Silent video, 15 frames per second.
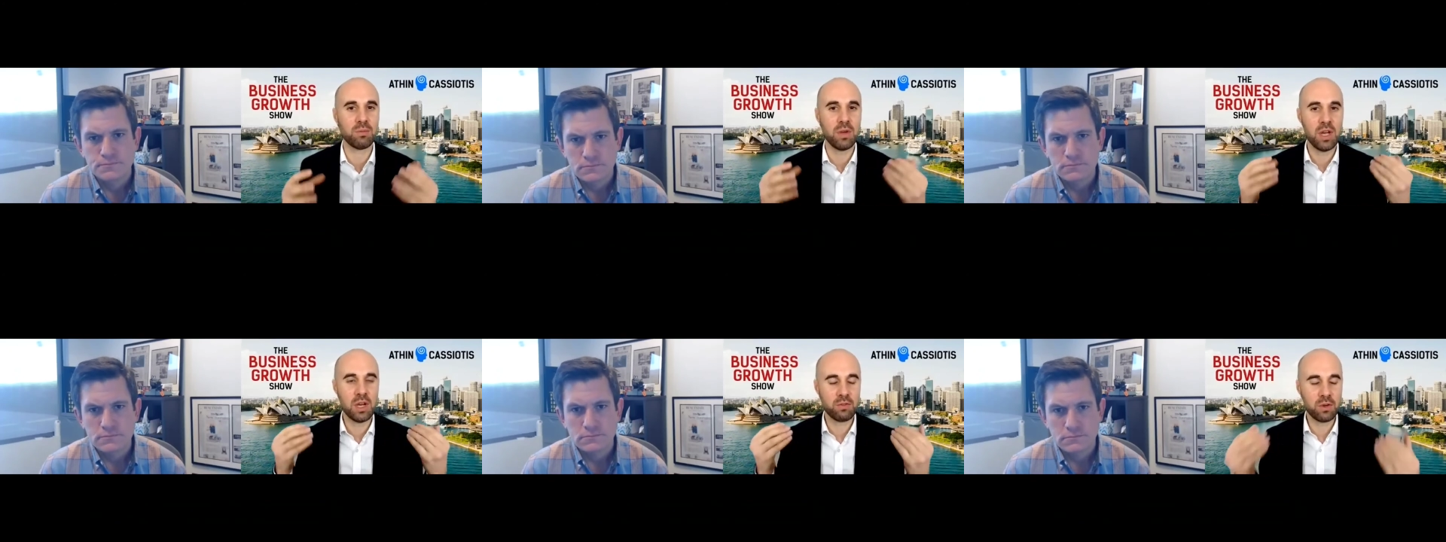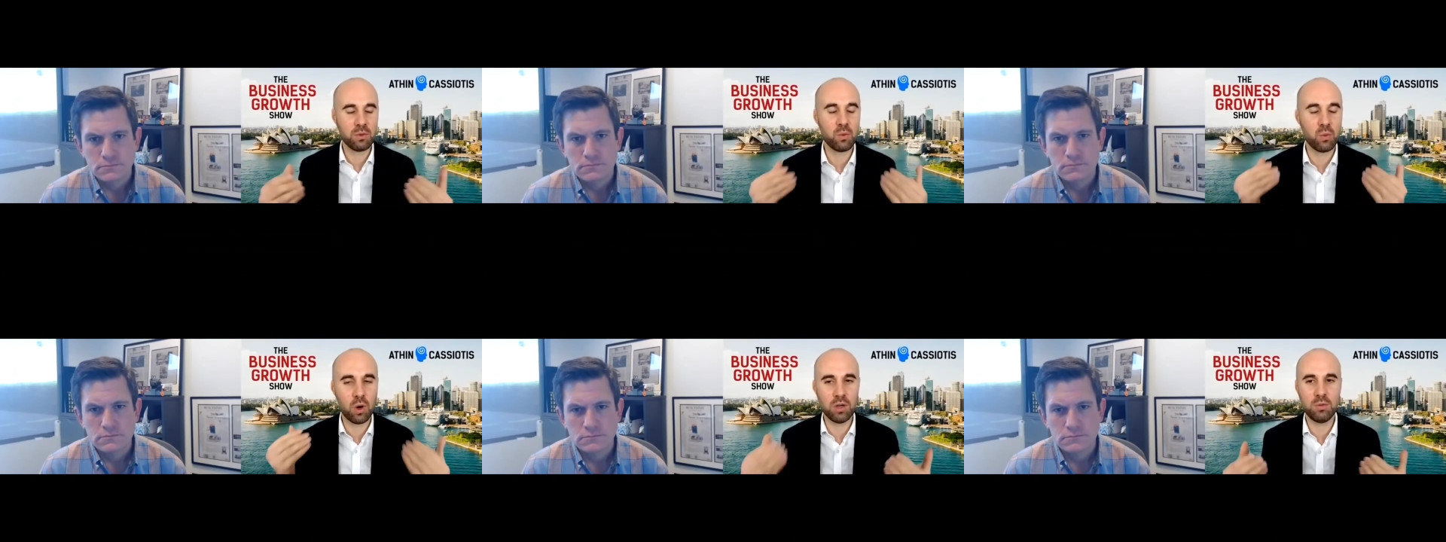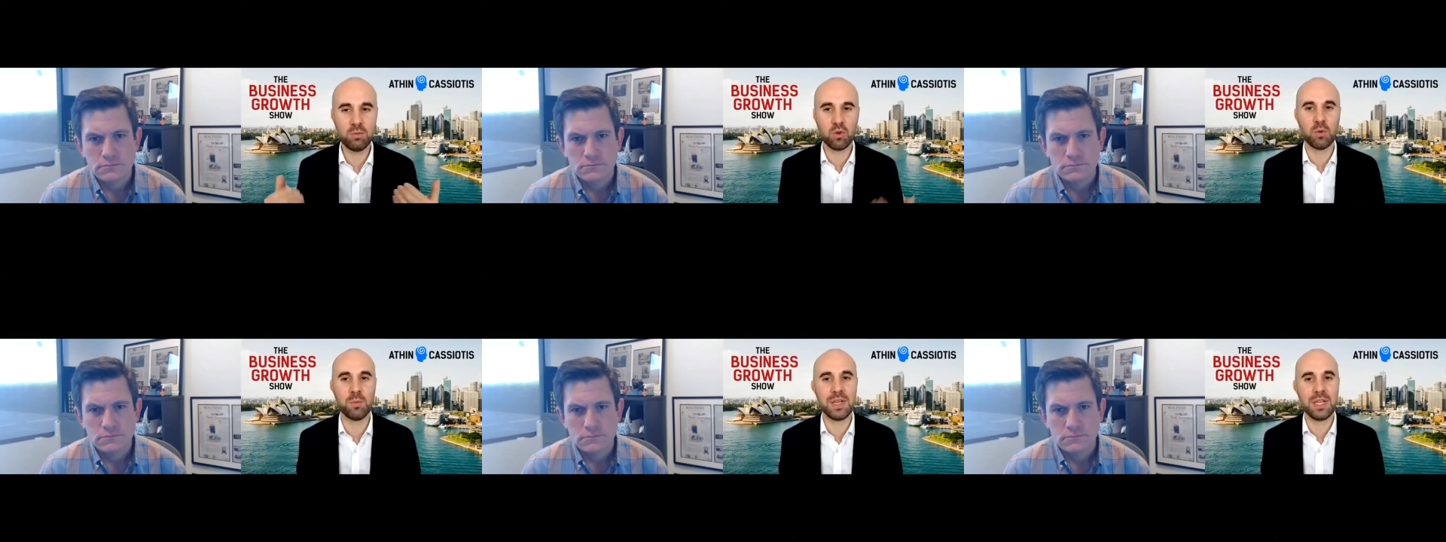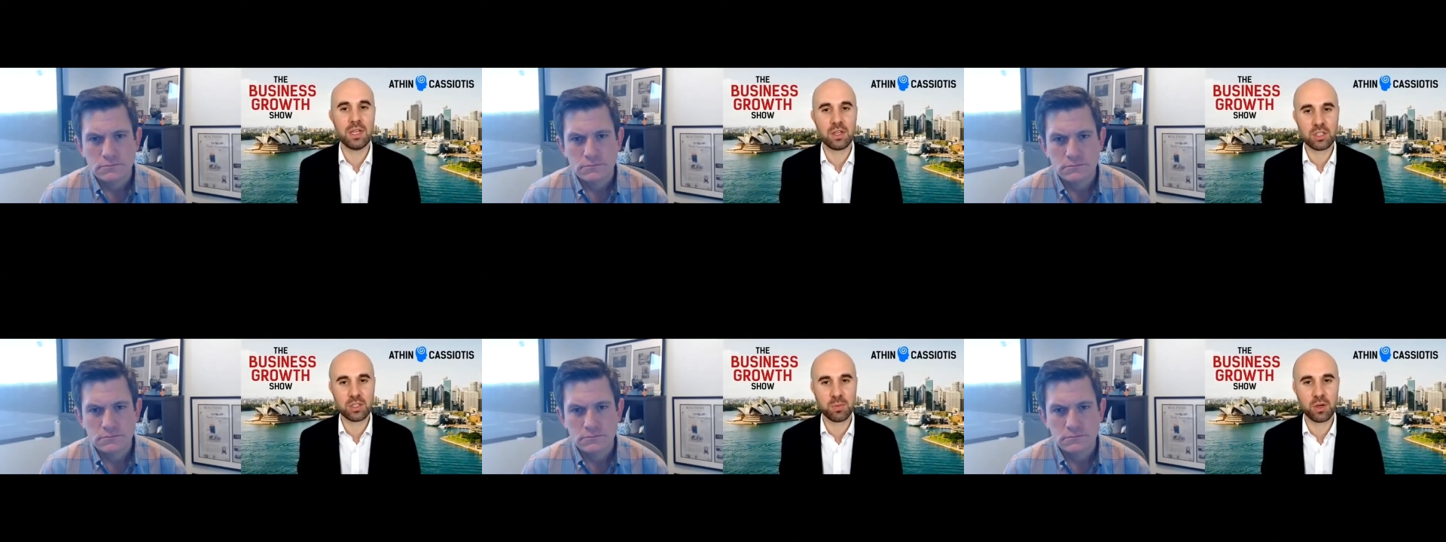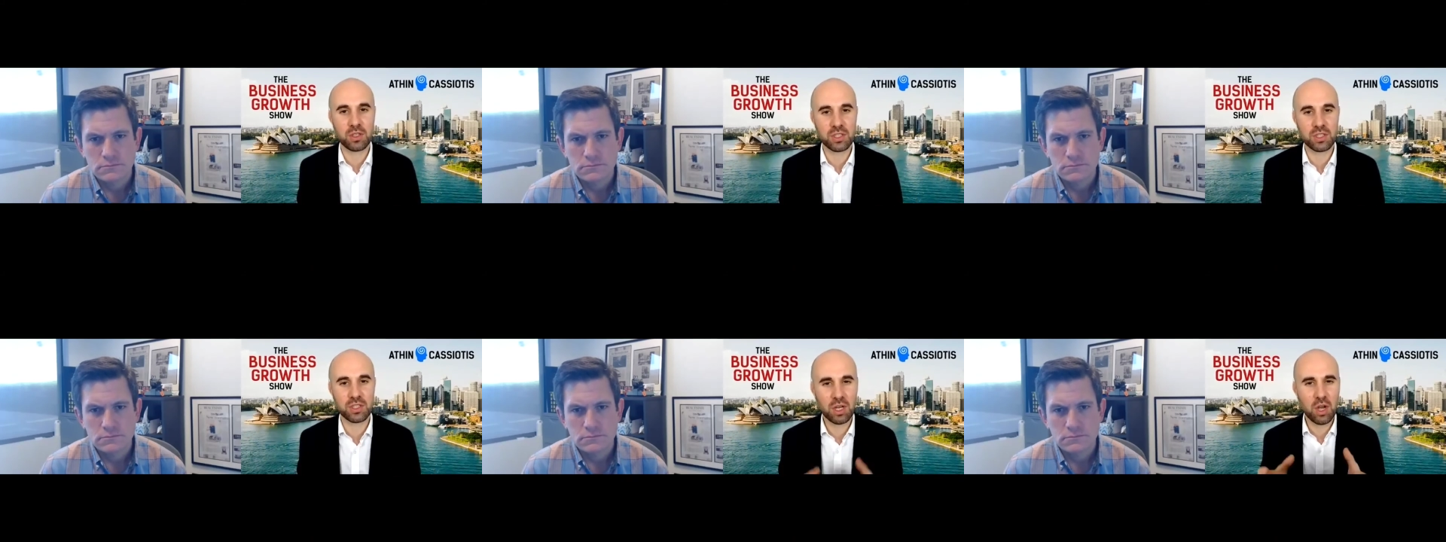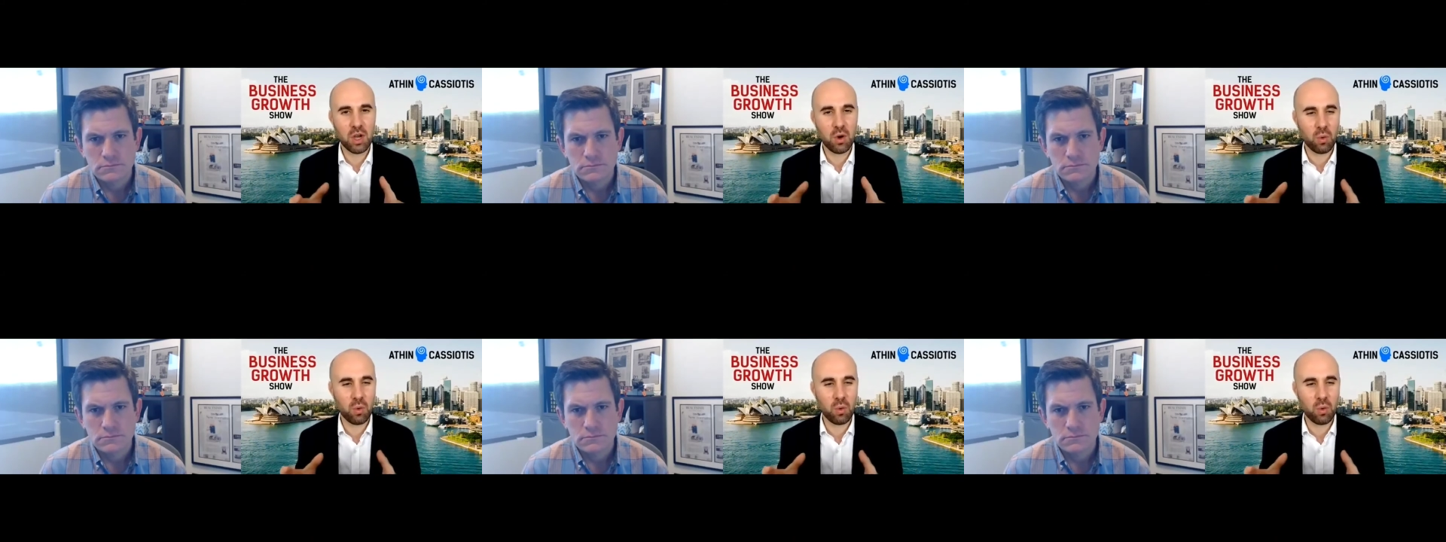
Speaker 1: If we want more media exposure,